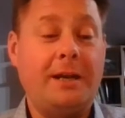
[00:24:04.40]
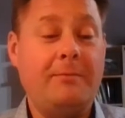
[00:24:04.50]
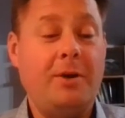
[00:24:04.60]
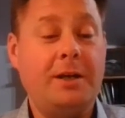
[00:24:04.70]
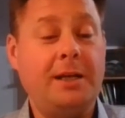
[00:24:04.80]

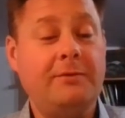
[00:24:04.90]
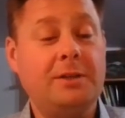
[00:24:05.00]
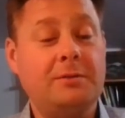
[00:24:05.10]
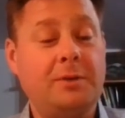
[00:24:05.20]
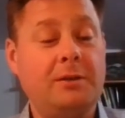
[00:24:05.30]
in mind even
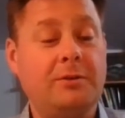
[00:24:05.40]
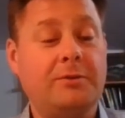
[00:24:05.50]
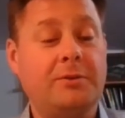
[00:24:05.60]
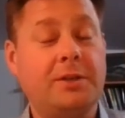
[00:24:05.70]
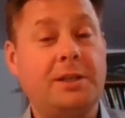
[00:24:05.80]
as we look
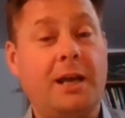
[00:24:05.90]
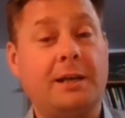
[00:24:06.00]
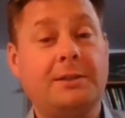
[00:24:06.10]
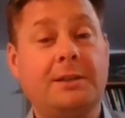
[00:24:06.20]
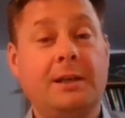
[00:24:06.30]
through the
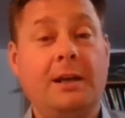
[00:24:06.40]
text.